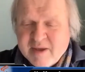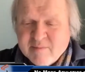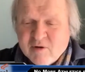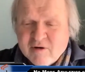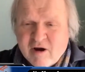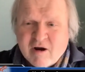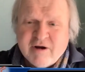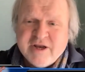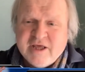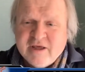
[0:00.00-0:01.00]
Meg
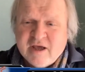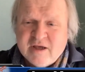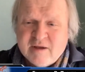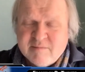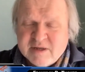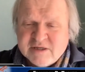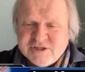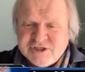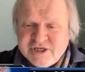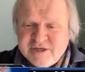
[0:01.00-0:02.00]
Morari, um,
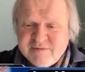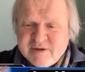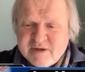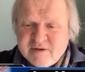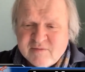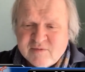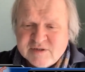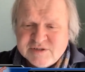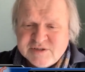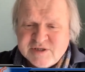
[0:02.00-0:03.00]
she uh,
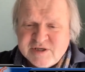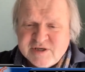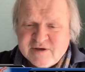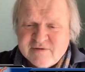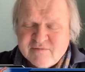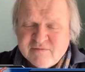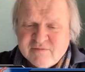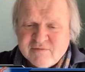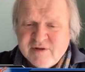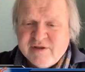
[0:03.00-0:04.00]
was the uh,
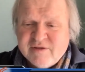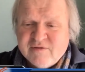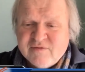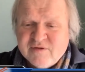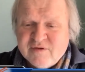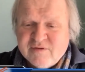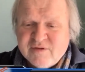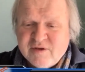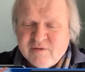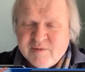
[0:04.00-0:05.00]
really the, the
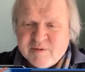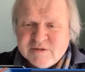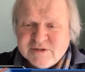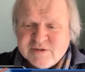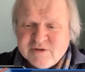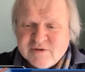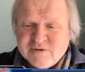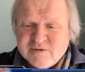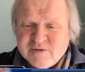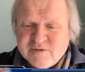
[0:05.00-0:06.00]
the only person,
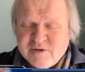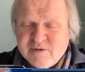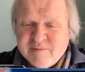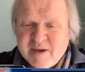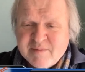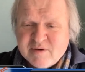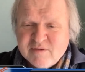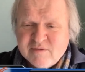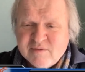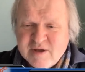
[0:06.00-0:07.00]
uh, the only member
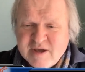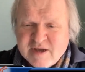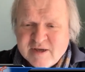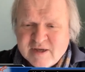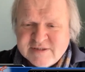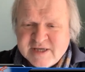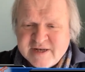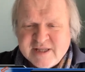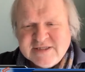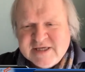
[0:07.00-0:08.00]
who
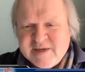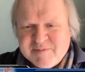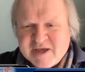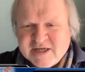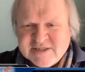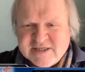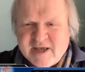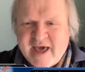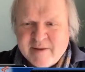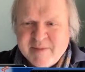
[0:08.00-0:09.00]
said, let's keep the cuts at,
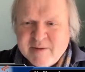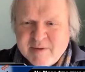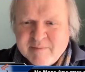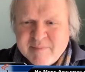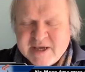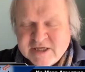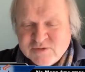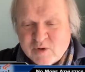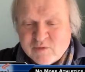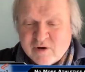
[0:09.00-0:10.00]
the, at a minimum, because
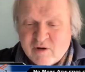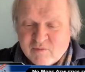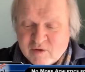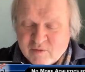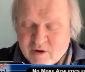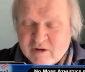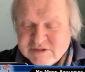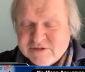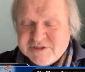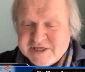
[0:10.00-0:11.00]
what we're what we're
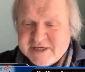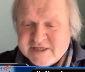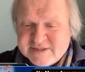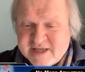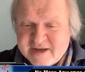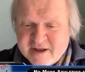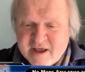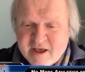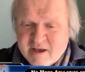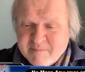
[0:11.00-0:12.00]
also seeing is that
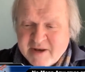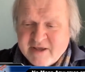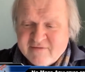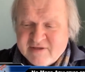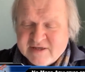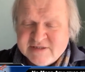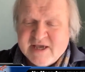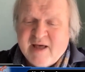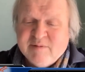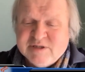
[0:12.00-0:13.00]
many of the
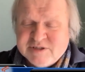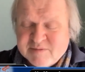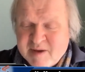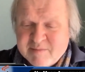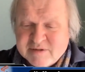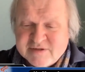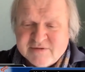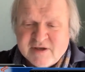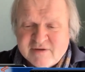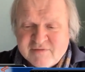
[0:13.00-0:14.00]
established members of,
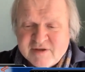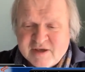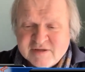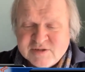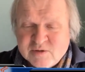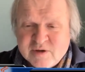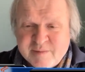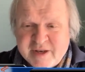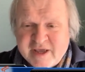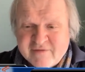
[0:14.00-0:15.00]
of the uh, school
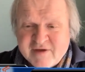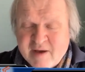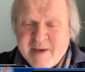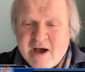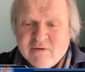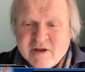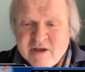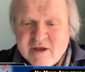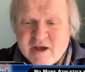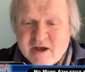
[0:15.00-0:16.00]
committee have come out
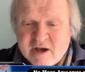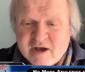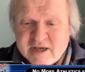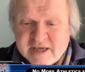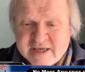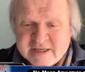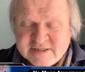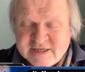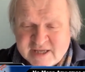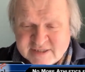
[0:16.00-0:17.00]
uh, and
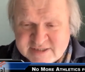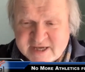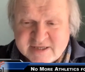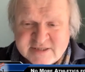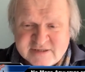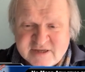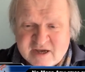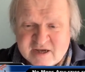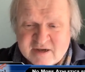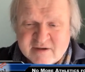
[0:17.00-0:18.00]
and saying to
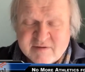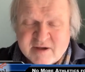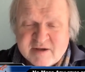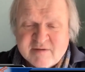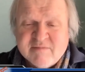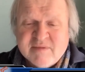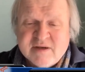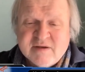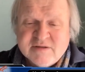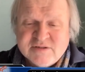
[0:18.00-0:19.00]
uh, um,
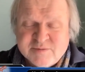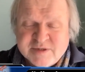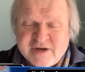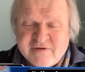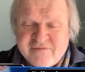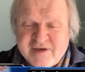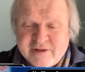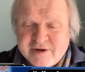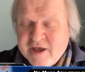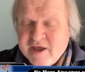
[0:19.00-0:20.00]
Superintendent
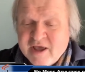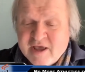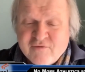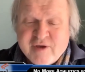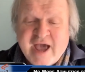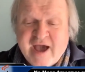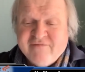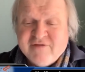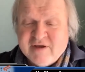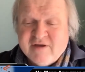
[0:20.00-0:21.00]
Phelan, if we
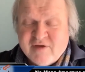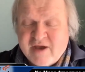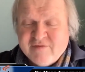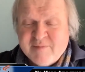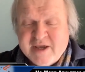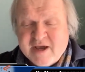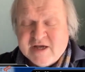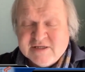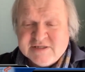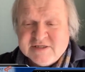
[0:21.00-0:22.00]
have to if we have to make
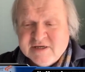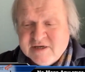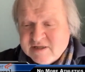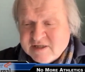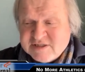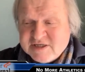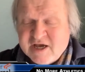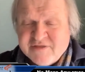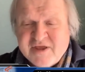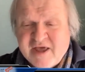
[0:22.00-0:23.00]
cuts, let's
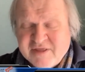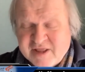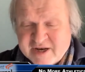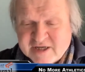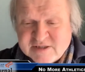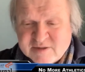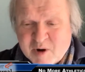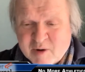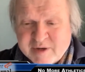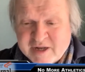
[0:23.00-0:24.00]
cut the athletics
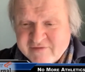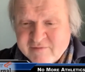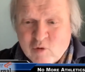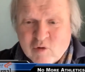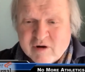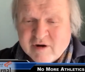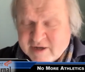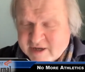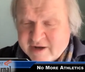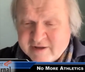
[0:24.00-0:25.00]
department even more,
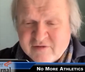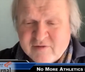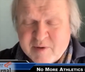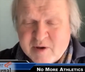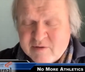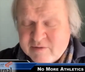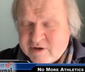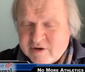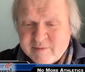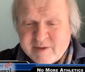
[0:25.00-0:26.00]
cut it to the bone,
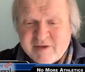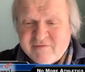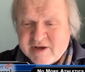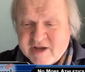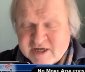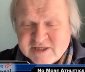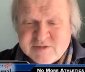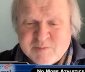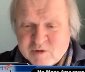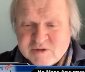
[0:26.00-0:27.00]
you know, maybe even cut
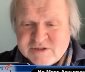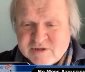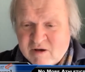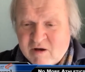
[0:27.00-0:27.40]
sports